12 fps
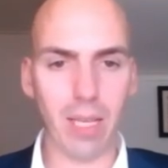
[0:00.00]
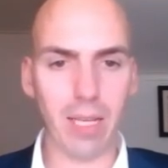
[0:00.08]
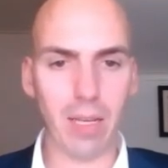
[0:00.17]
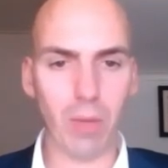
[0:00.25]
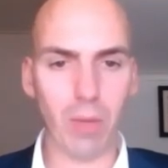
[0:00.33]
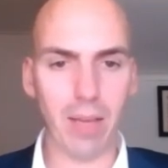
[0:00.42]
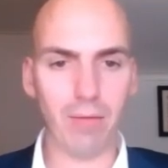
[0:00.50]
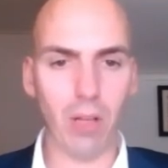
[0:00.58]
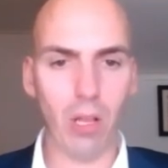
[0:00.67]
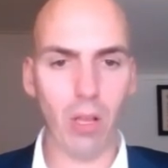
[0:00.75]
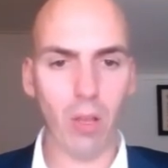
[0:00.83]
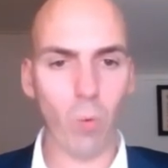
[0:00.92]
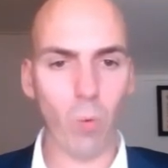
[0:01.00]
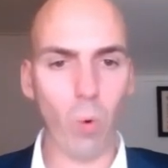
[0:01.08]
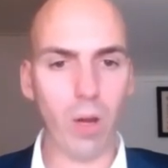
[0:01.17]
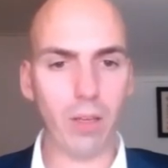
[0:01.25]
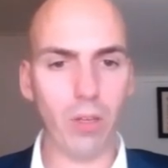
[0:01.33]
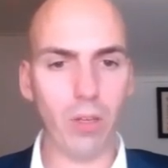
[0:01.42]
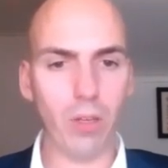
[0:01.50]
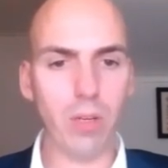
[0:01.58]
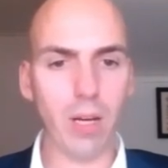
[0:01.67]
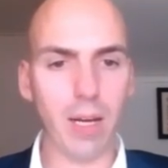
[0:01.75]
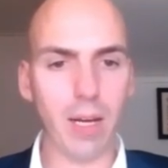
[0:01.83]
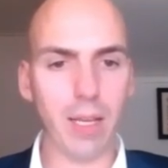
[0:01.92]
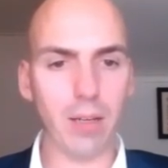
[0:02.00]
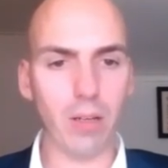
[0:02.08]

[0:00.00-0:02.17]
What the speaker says: And then we have one Hyundai